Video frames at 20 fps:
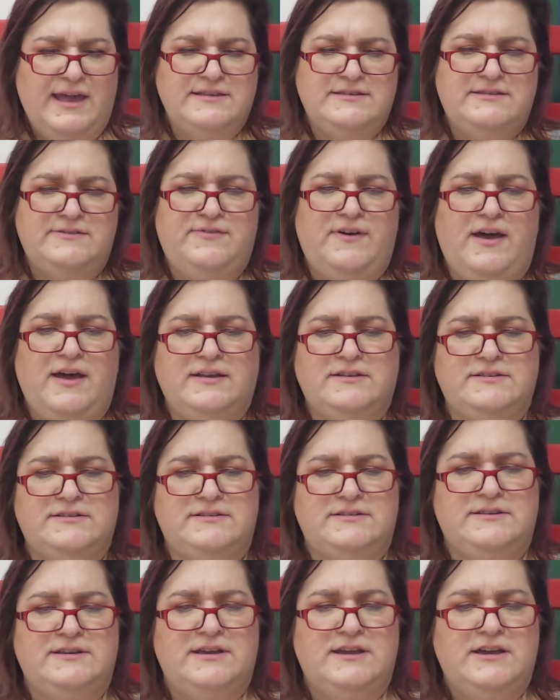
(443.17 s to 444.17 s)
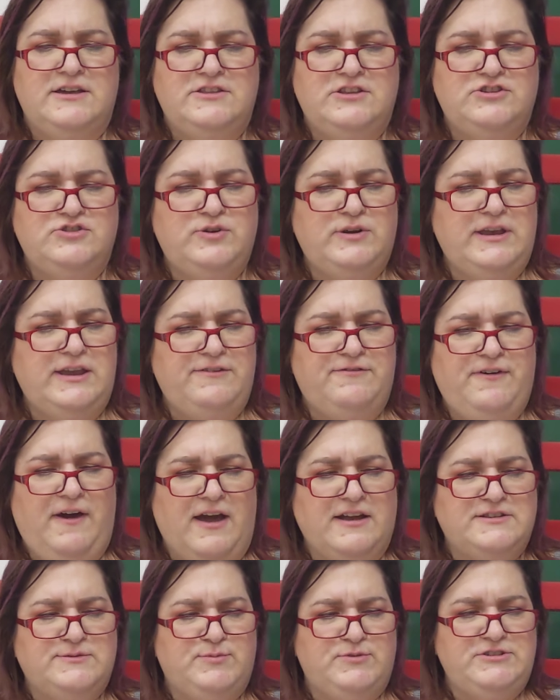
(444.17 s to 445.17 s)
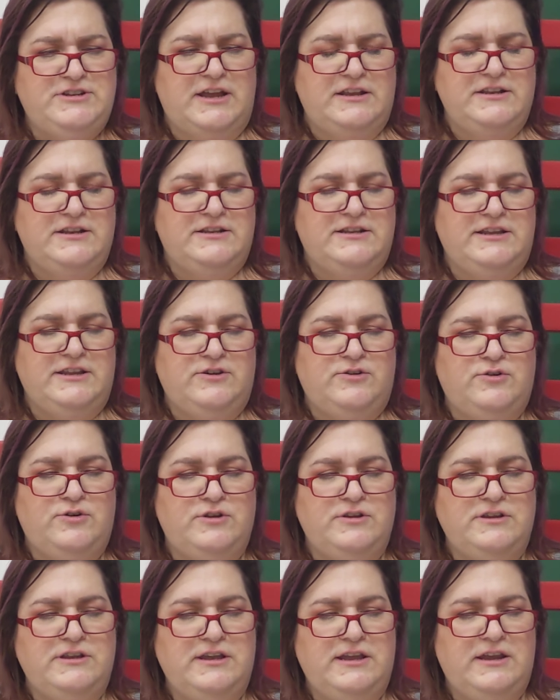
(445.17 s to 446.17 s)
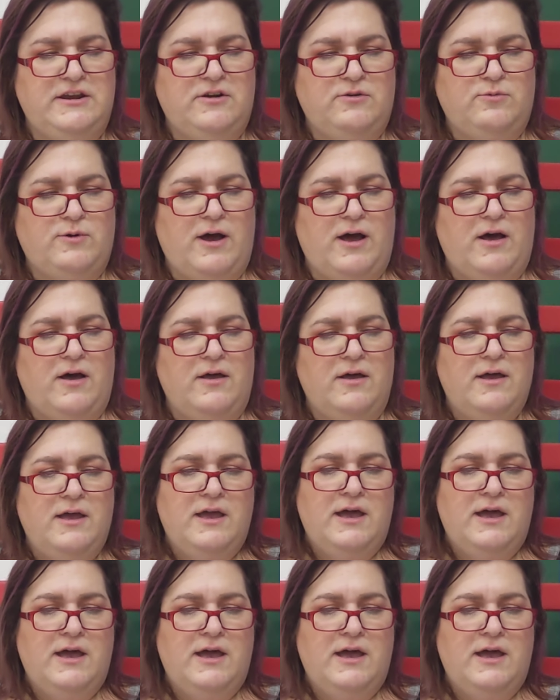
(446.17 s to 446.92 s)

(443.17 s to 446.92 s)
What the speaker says: asked the tricky fox pretended he couldn't hear well.